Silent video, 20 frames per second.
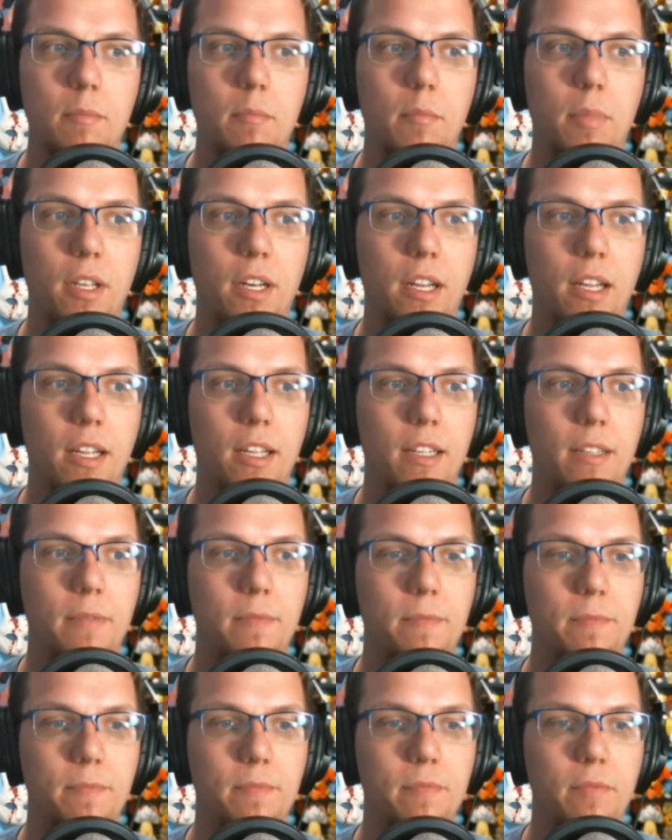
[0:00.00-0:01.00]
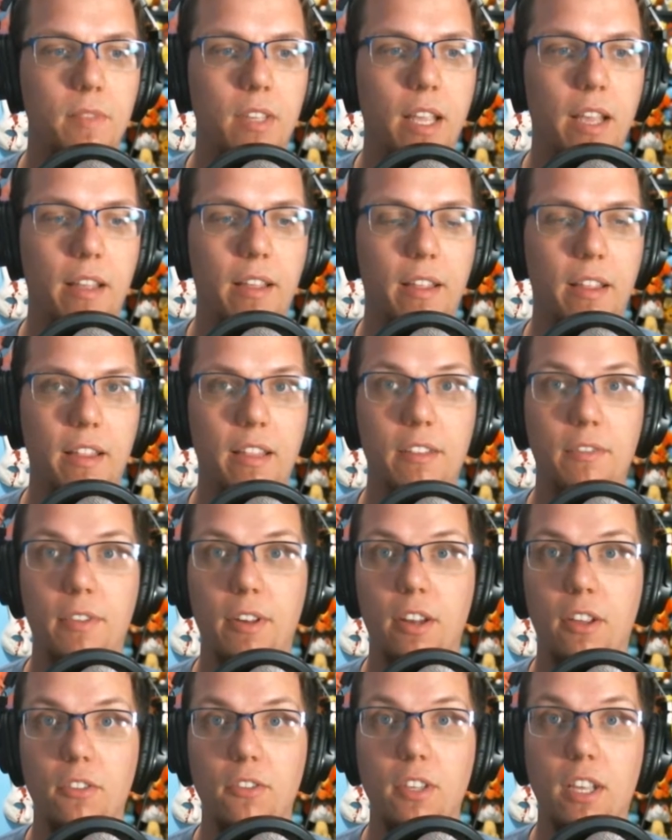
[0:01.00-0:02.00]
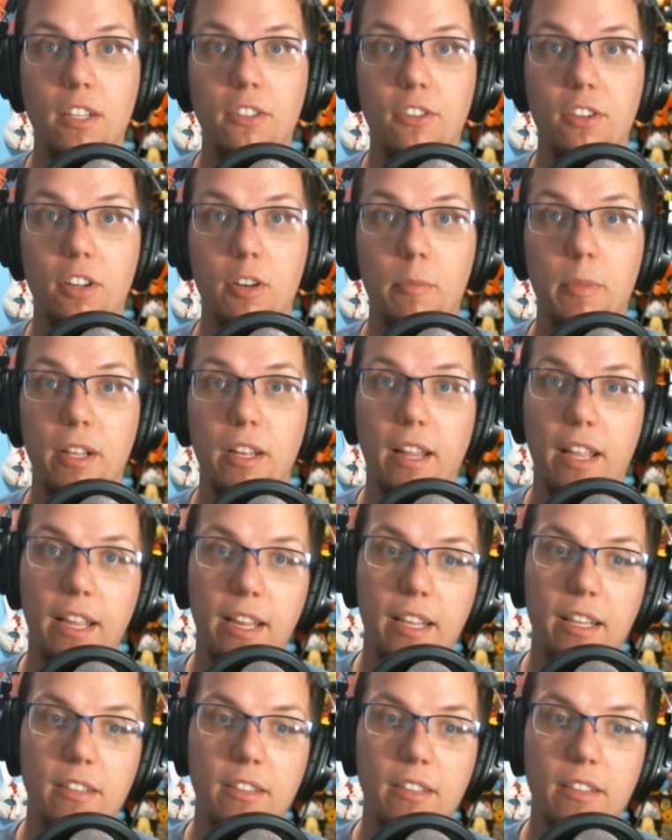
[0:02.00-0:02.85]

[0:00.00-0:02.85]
But uh yeah, and this video is actually going to be late.